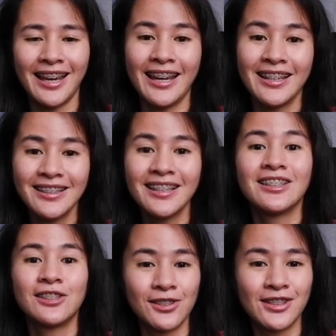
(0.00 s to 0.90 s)
and
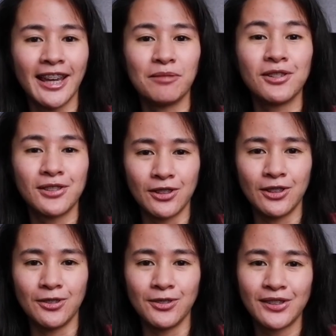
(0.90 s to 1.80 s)
two cables to
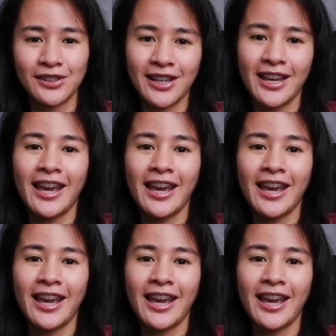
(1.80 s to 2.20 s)
use,